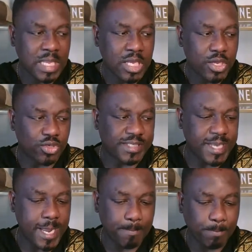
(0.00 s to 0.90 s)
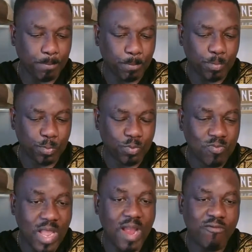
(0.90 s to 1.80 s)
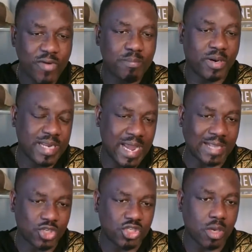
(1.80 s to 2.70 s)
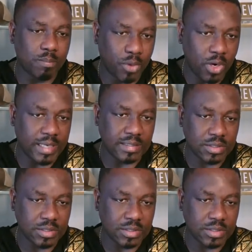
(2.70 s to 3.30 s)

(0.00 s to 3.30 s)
You see, everybody at some point